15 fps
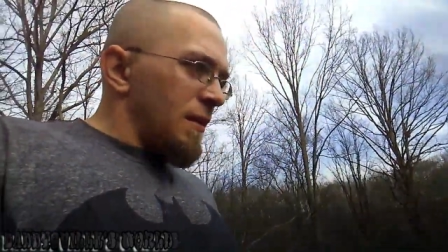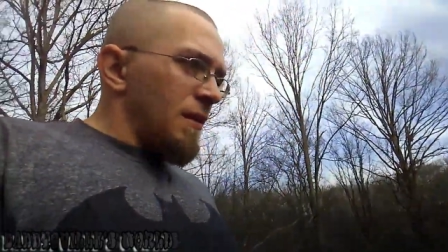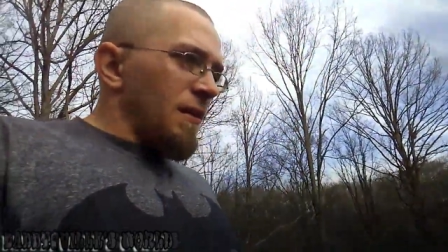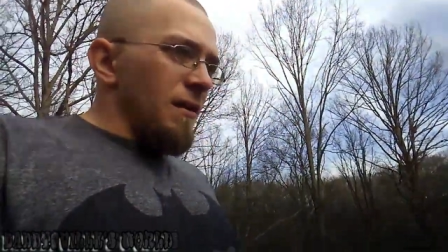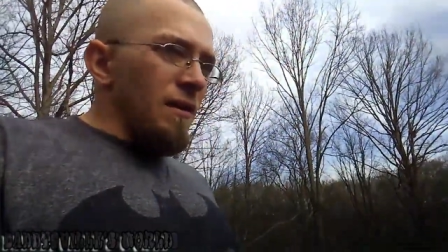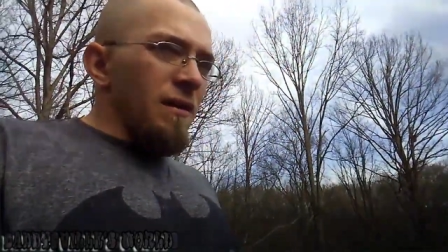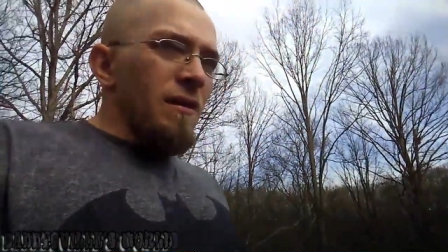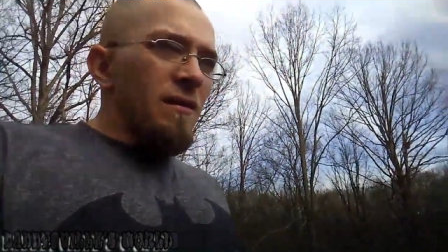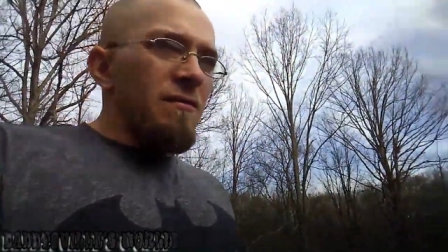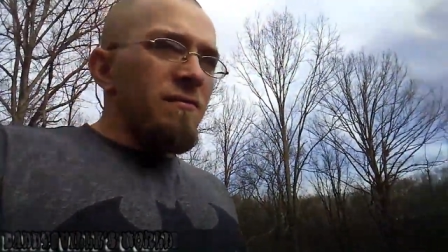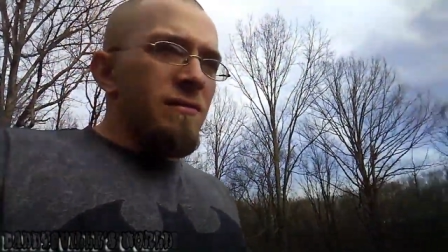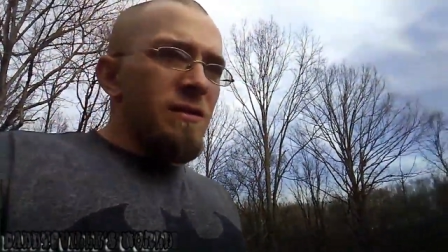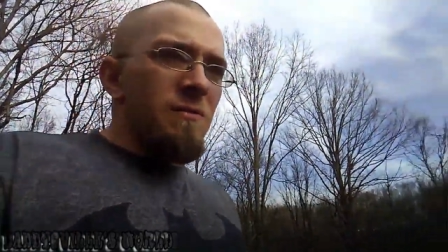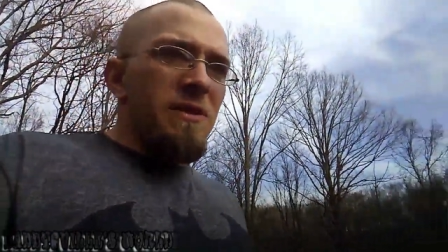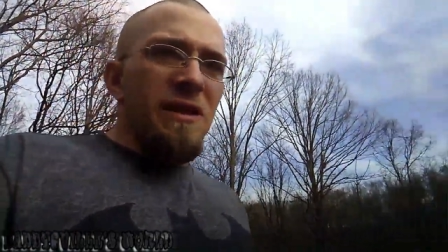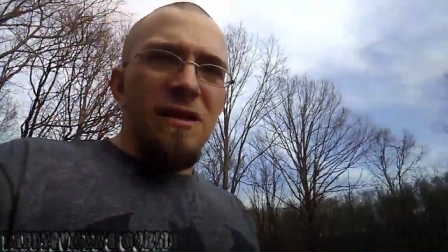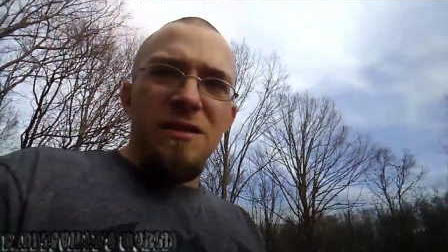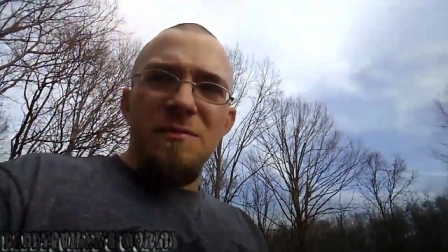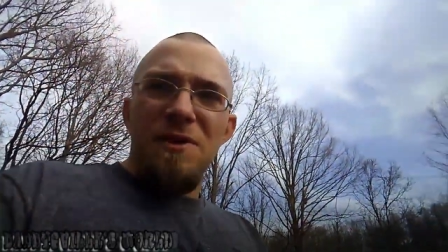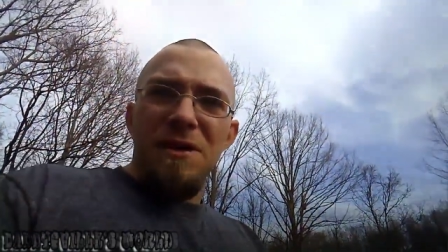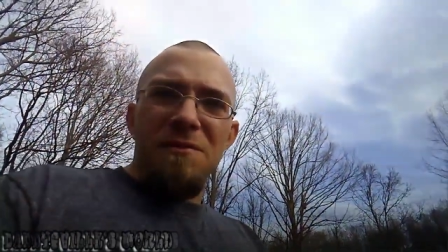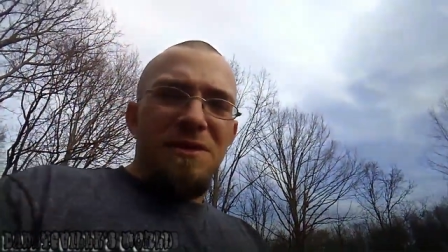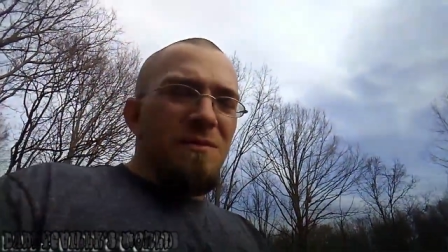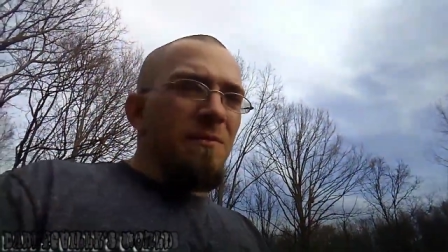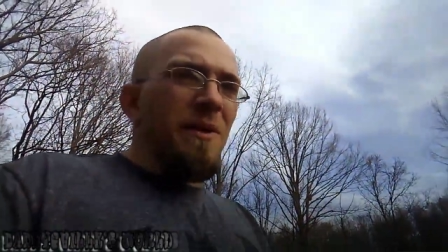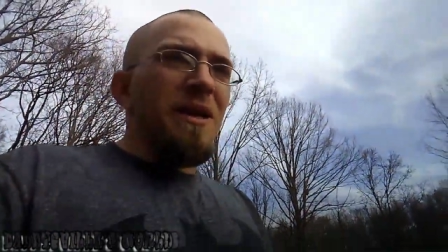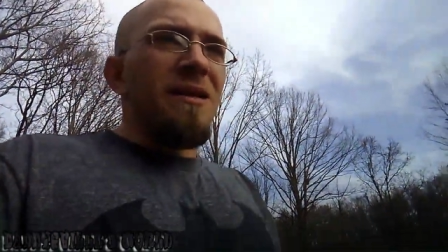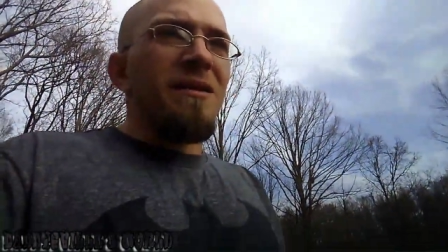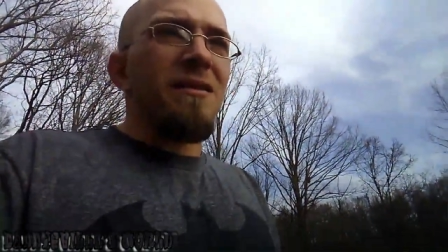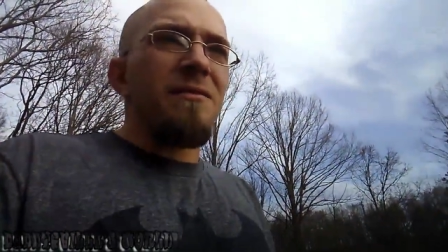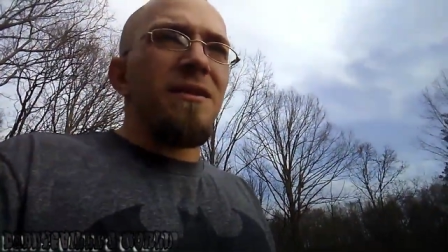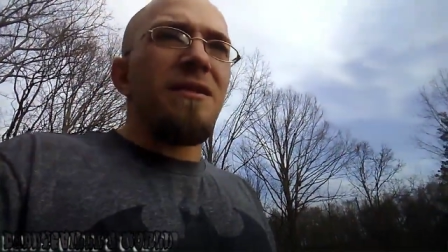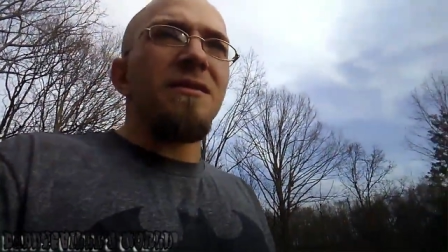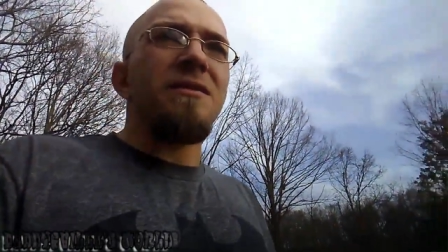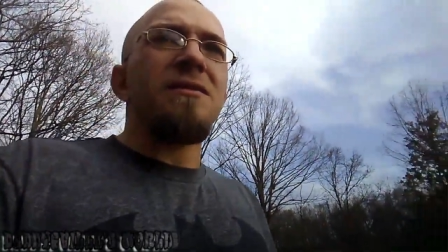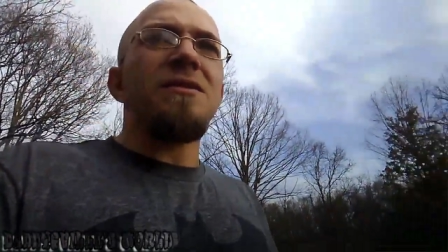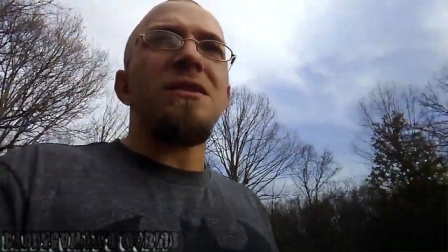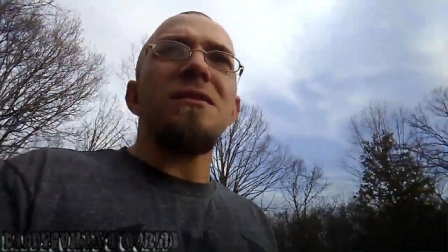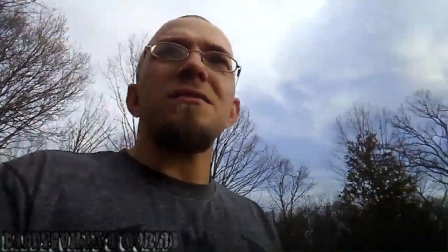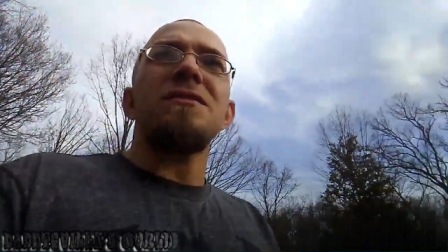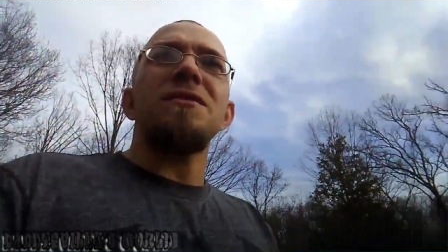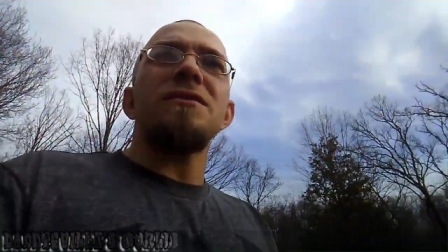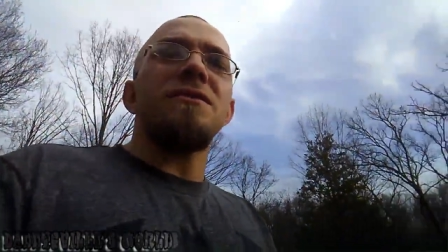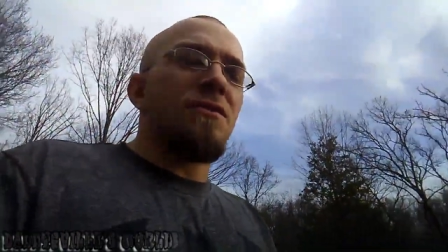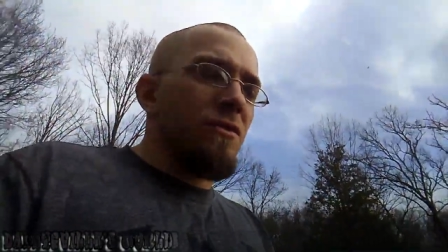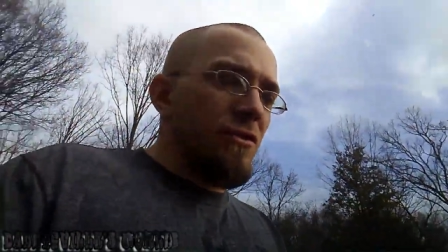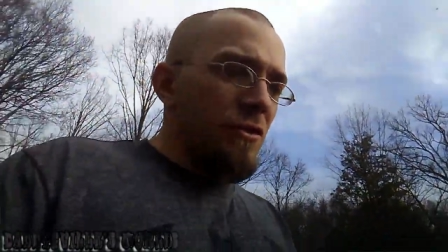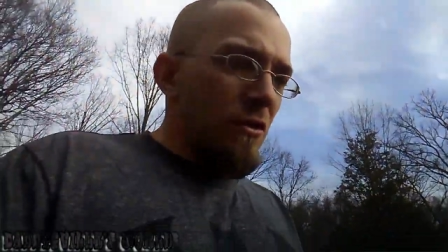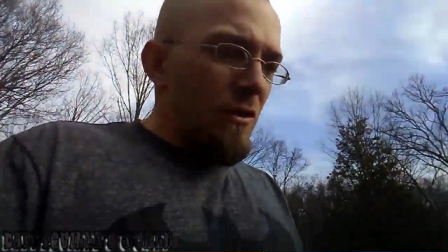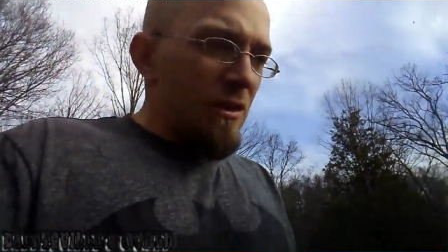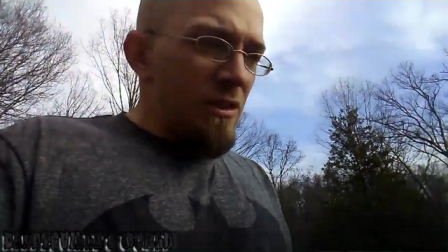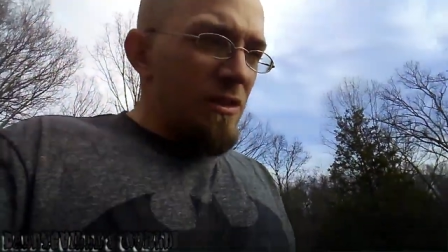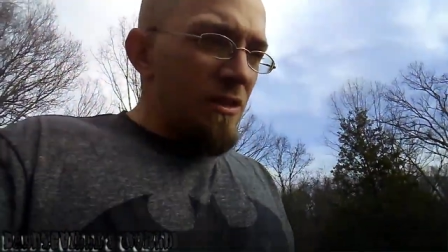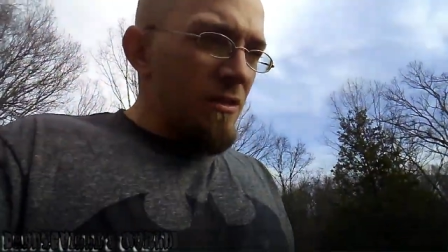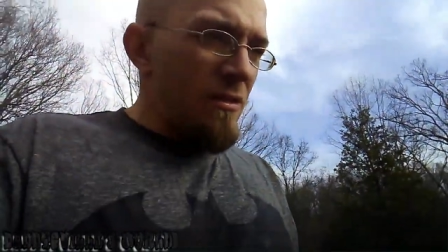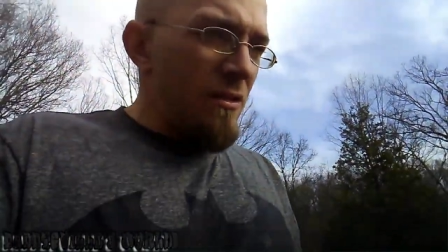cemetery is pretty much abandoned. It's just crazy.